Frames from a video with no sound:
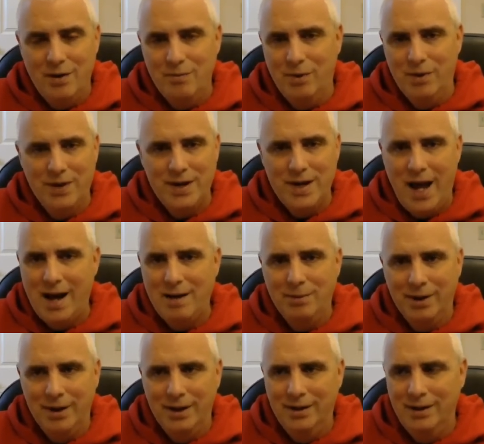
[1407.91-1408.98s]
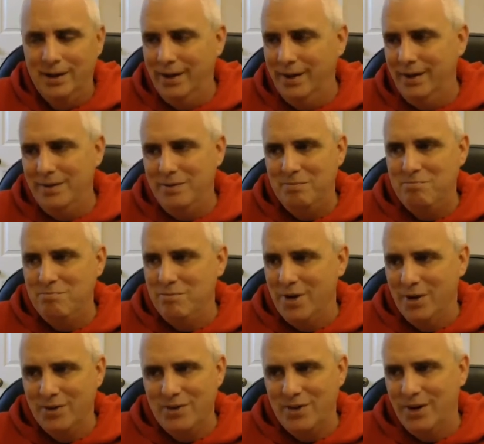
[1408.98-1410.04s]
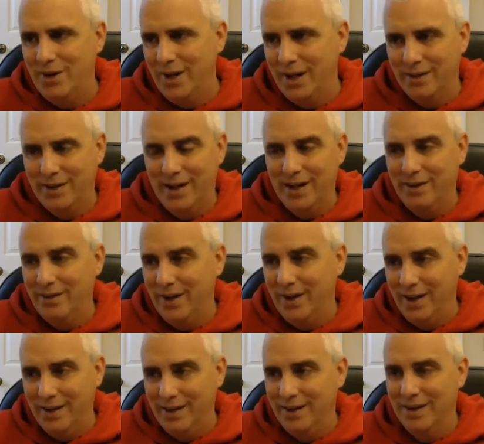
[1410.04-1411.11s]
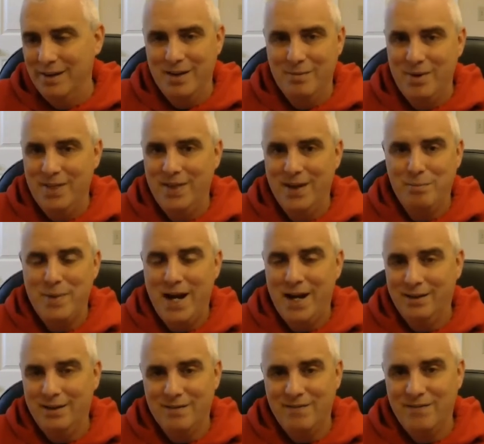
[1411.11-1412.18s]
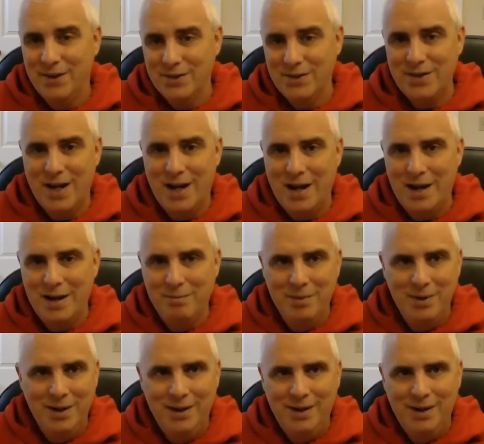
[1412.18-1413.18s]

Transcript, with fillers: with a tablet you know starting like okay let, let me think back to the first time